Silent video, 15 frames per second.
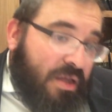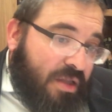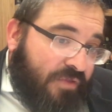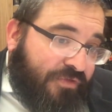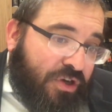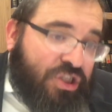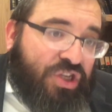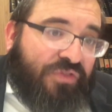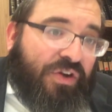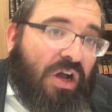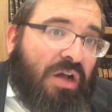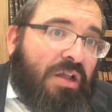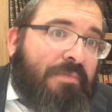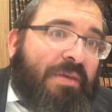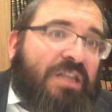First of
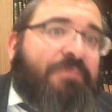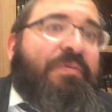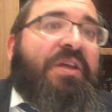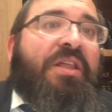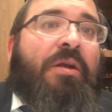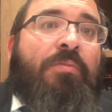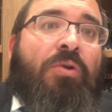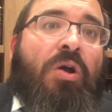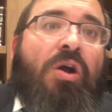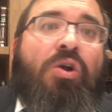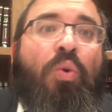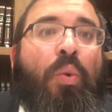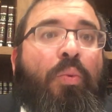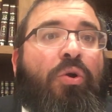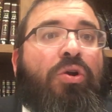all, it must be that in
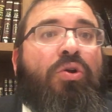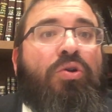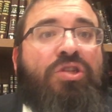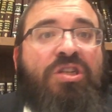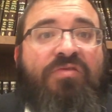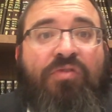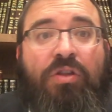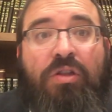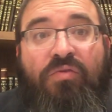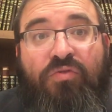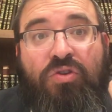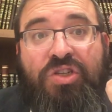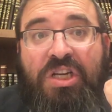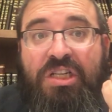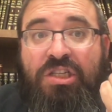Morocco we weren't choshesh for the
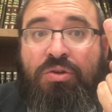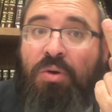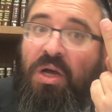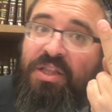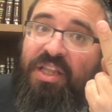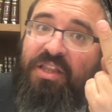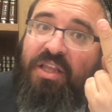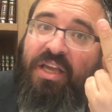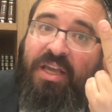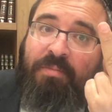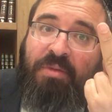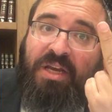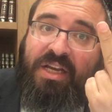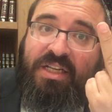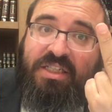luvush shrad, that the
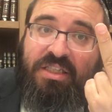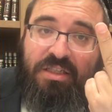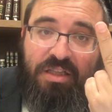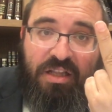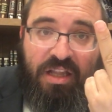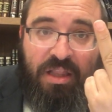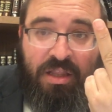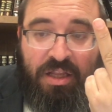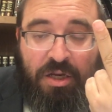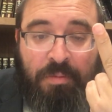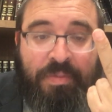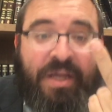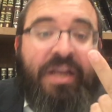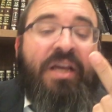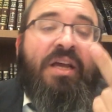himnik is a little
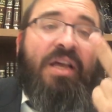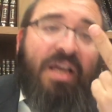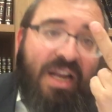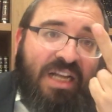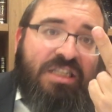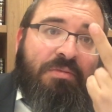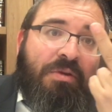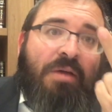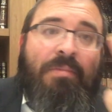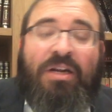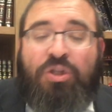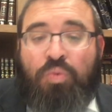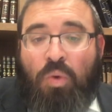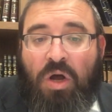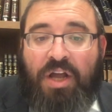bit. It has to be a
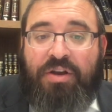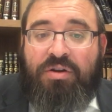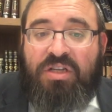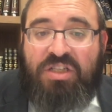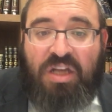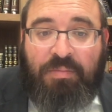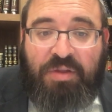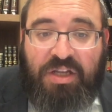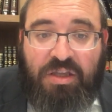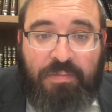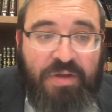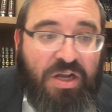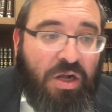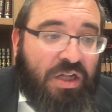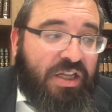much wider something to
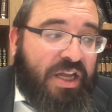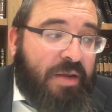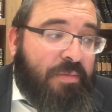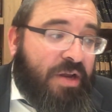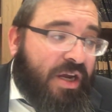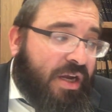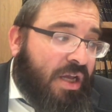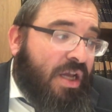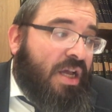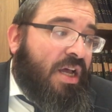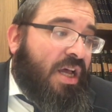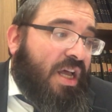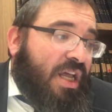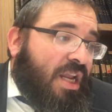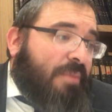be called a himnik.
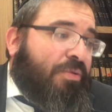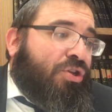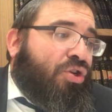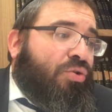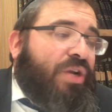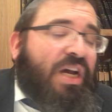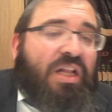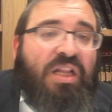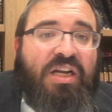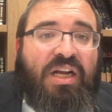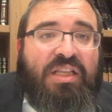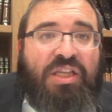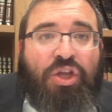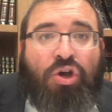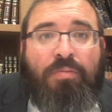And number two,
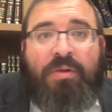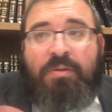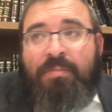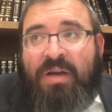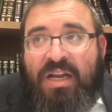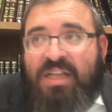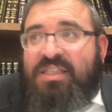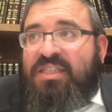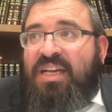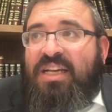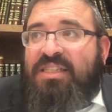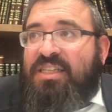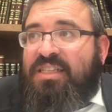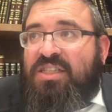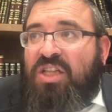Nechlekat Yomid. Maran
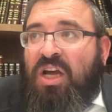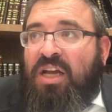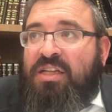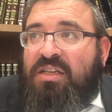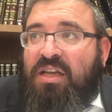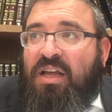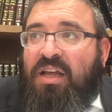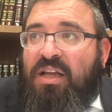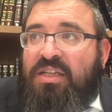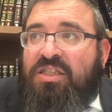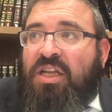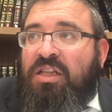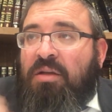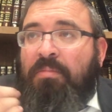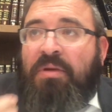says it's not
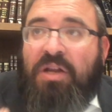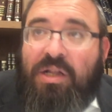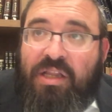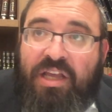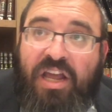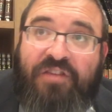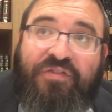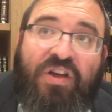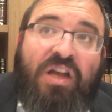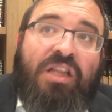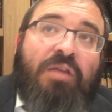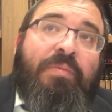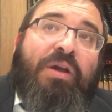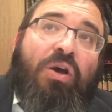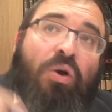the middle leaf.
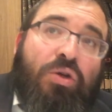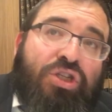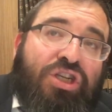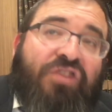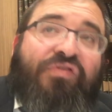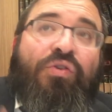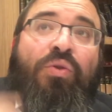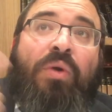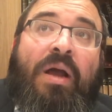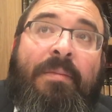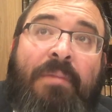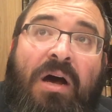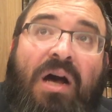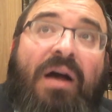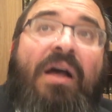To be choshesh for the
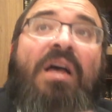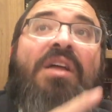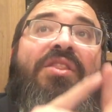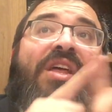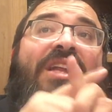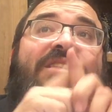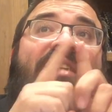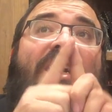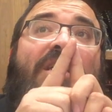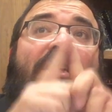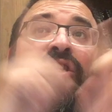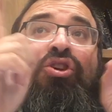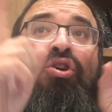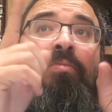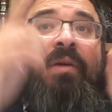Ramah that it's
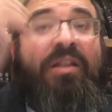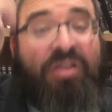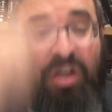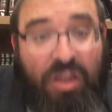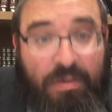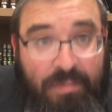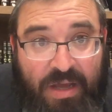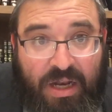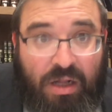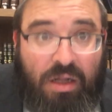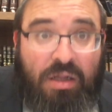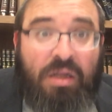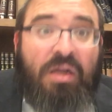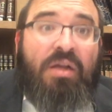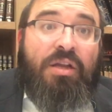Nechlekat Yomid till the
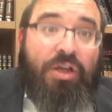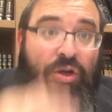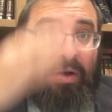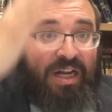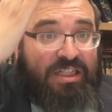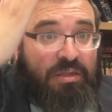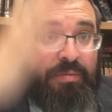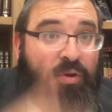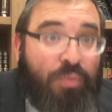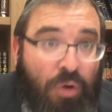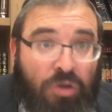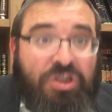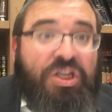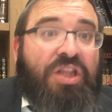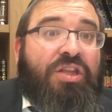middle, it has to be
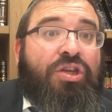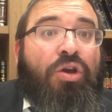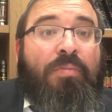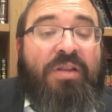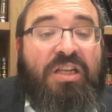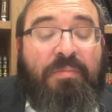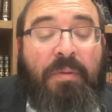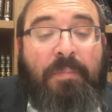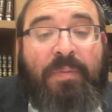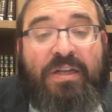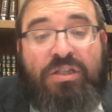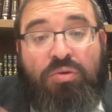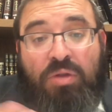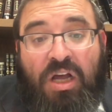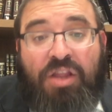roasted the Yomid to be
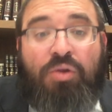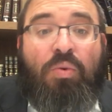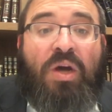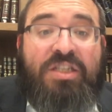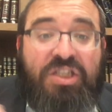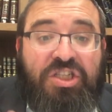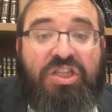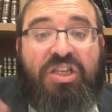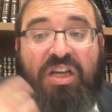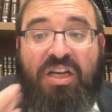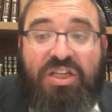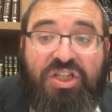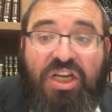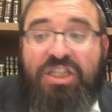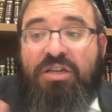pasul. Otherwise, it's just a
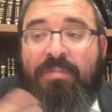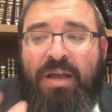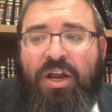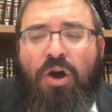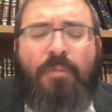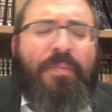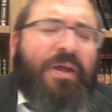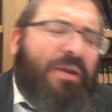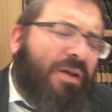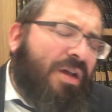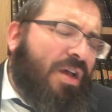chashash. It might open.